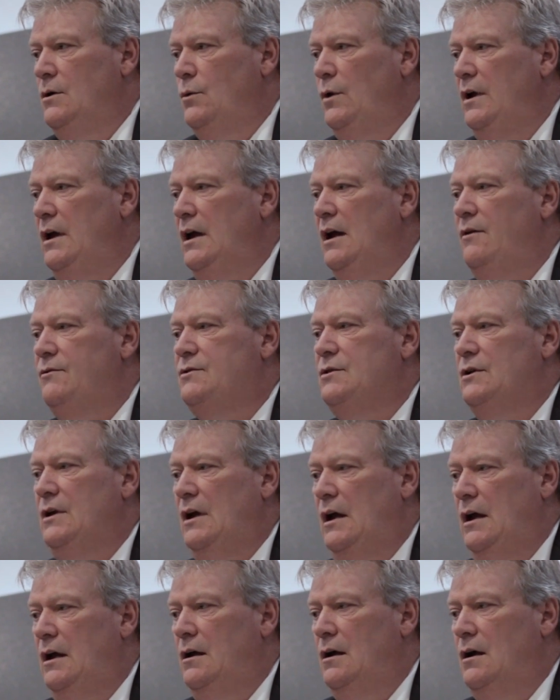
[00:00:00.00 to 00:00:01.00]
we have
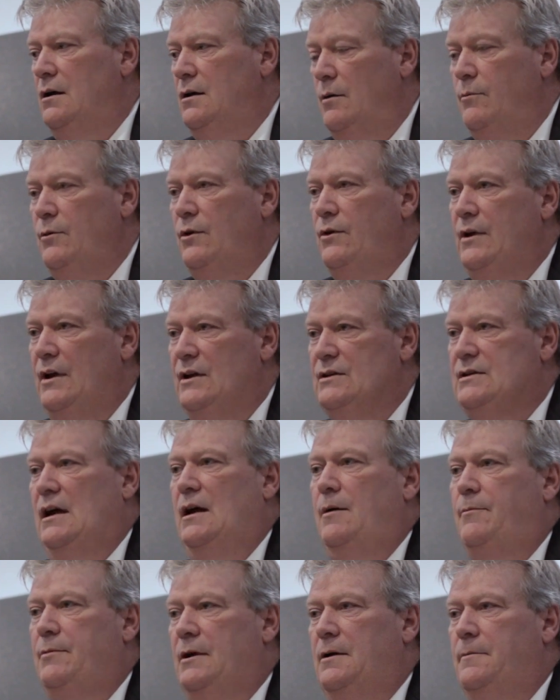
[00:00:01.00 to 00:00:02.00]
today a number of things
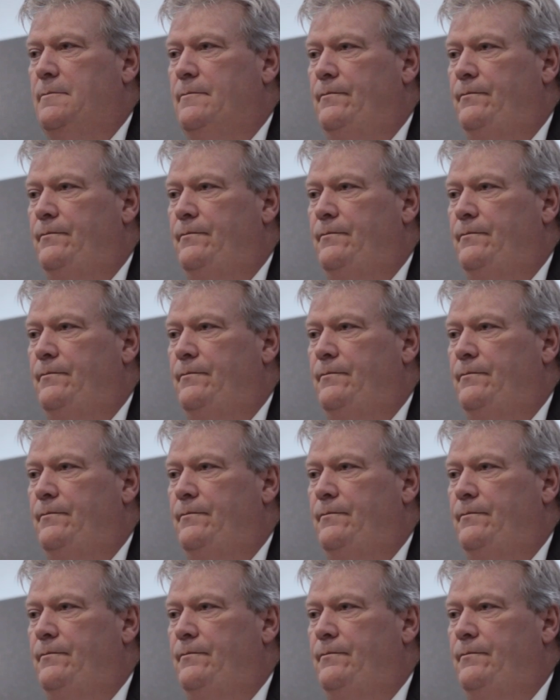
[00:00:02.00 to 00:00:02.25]
happening.